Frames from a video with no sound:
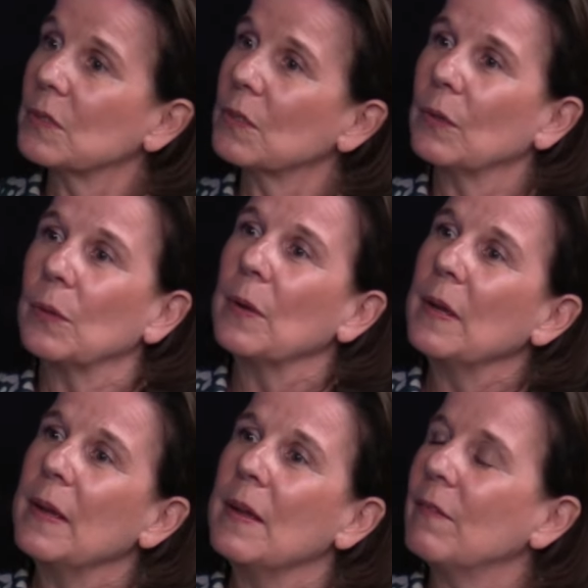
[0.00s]
So
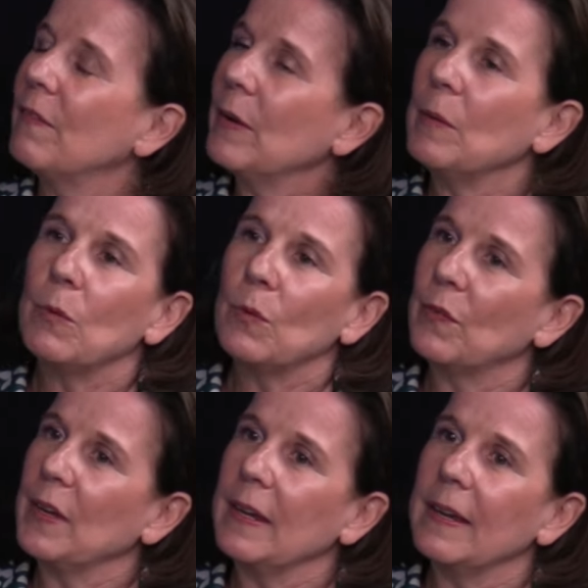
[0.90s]
very
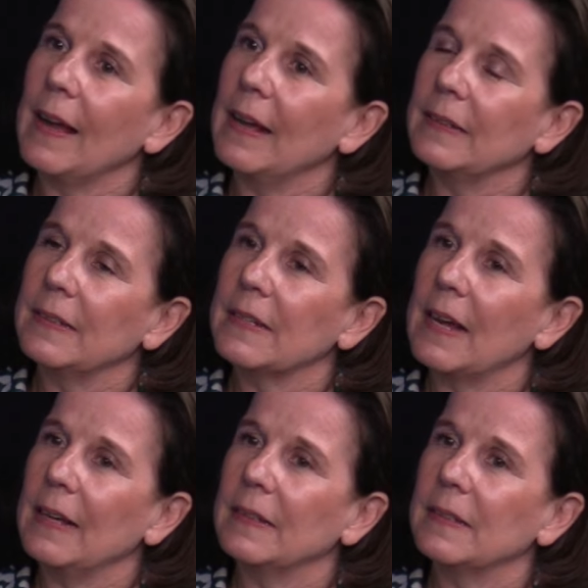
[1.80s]
moving and
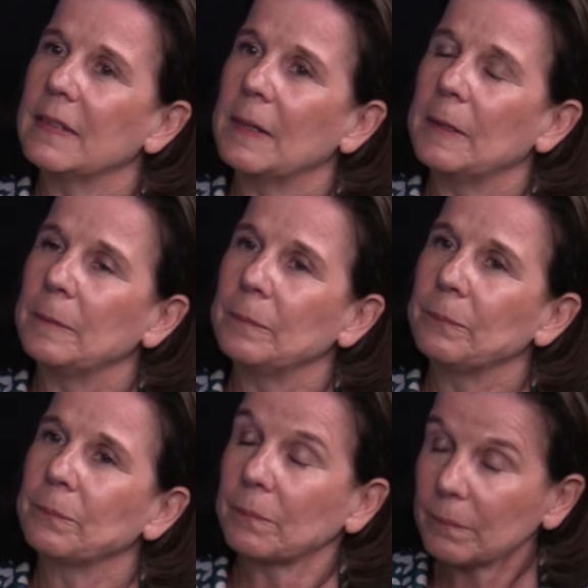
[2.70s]
and
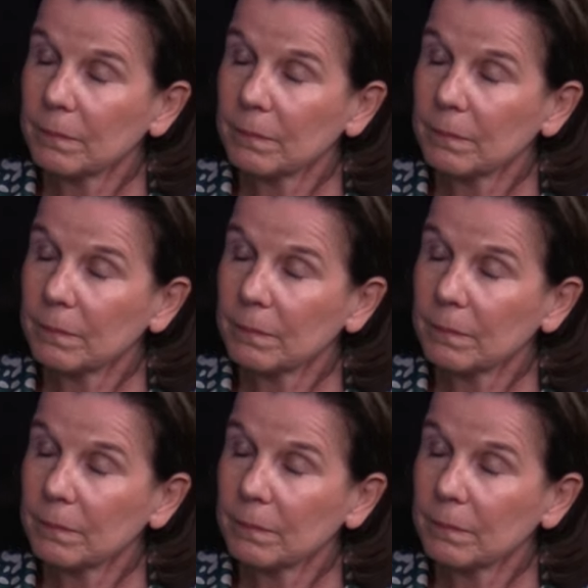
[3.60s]
um,